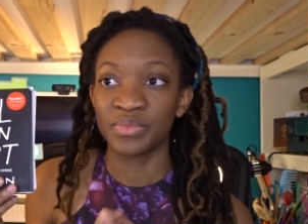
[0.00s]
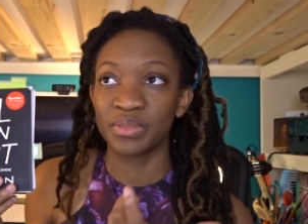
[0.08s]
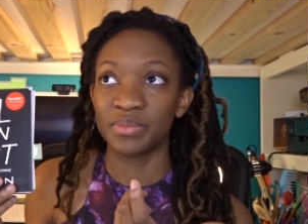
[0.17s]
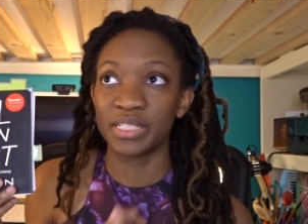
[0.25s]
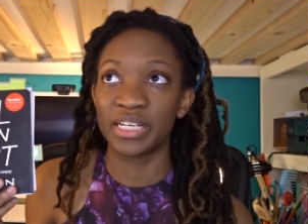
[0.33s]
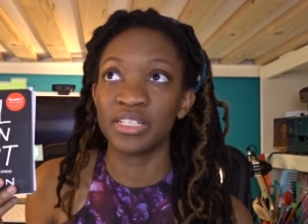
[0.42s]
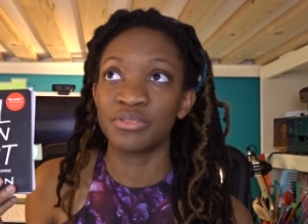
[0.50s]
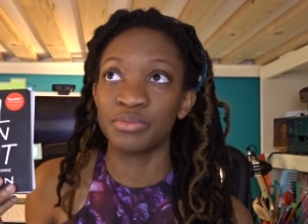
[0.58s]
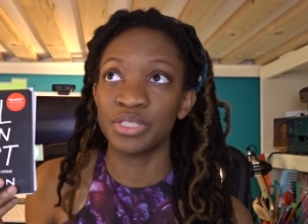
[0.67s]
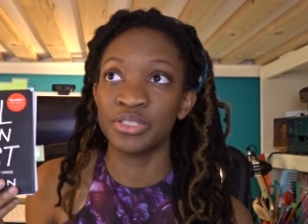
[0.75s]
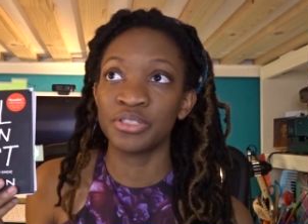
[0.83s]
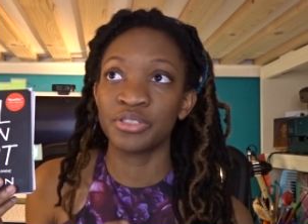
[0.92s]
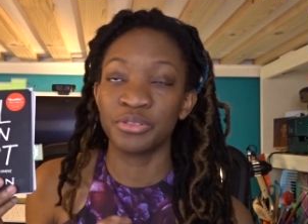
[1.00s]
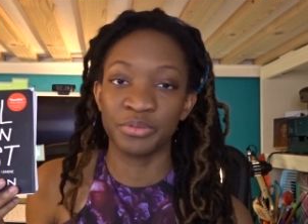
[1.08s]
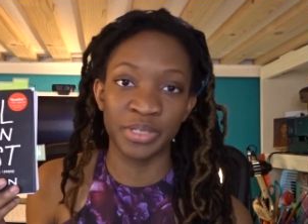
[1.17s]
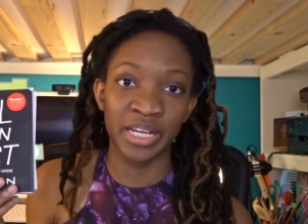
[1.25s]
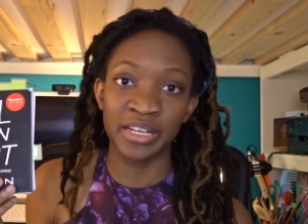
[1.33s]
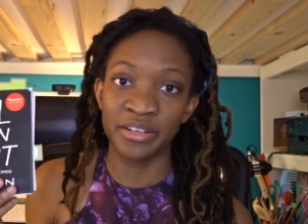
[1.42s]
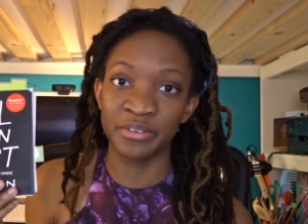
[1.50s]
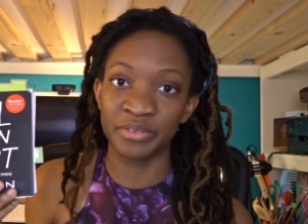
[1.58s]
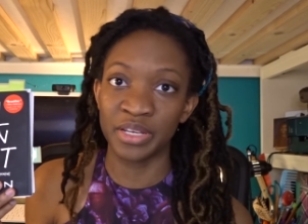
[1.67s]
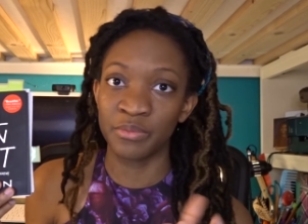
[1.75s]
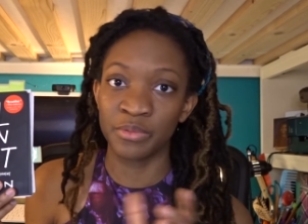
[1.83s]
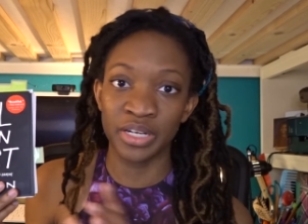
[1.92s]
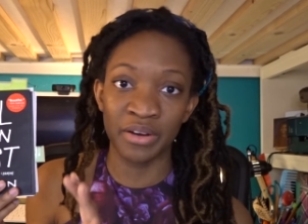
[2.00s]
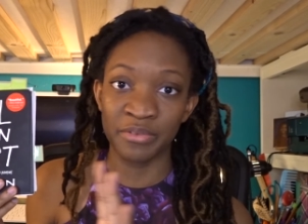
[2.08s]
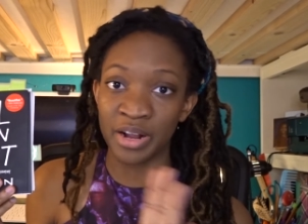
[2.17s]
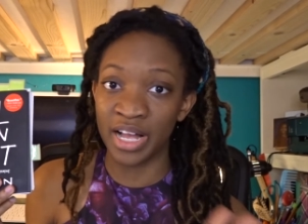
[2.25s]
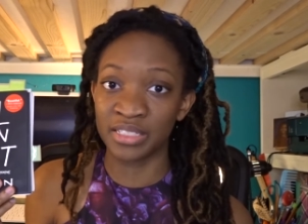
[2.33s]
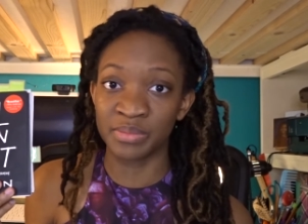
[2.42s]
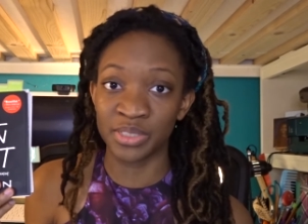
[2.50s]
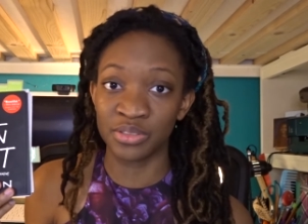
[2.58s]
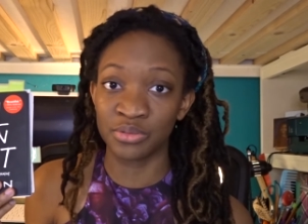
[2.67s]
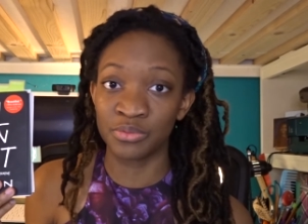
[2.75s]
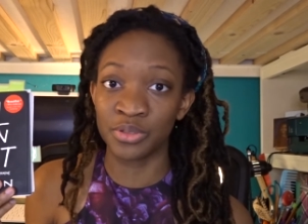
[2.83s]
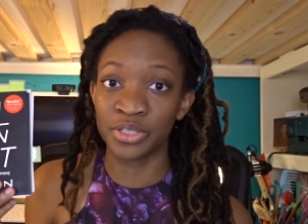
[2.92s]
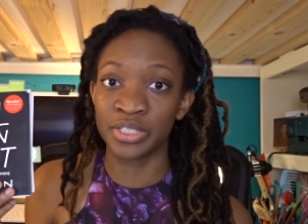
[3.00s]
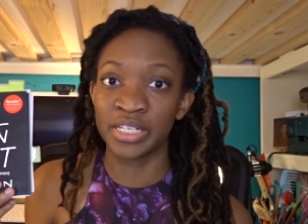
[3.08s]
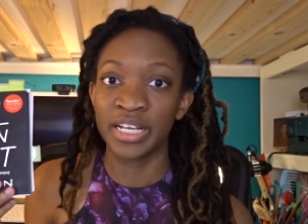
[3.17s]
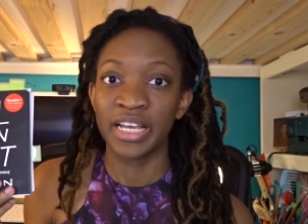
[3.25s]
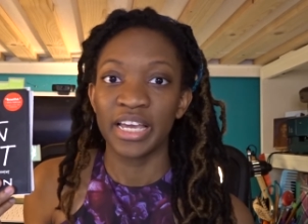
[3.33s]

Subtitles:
because when you're a creative in whatever aspect of the word,